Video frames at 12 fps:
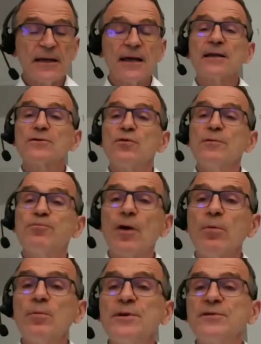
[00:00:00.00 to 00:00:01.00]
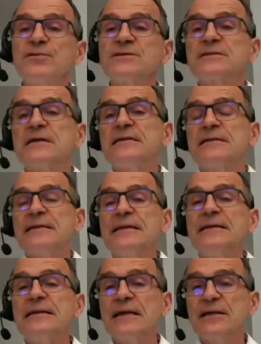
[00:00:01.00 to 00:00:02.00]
and will probably result in